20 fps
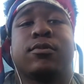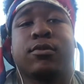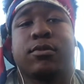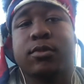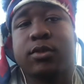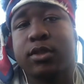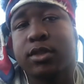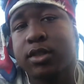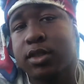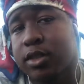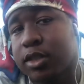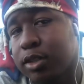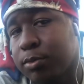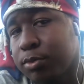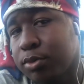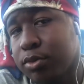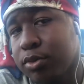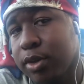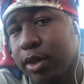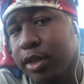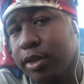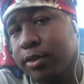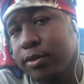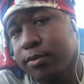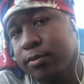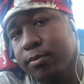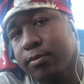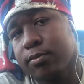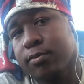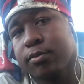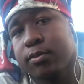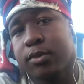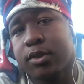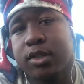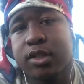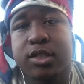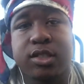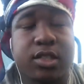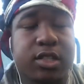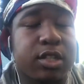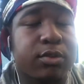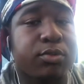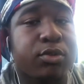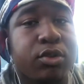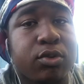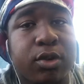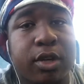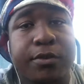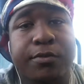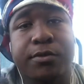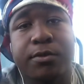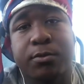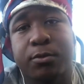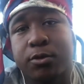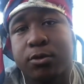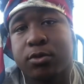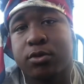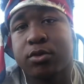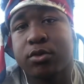slip away. It slipped away from you.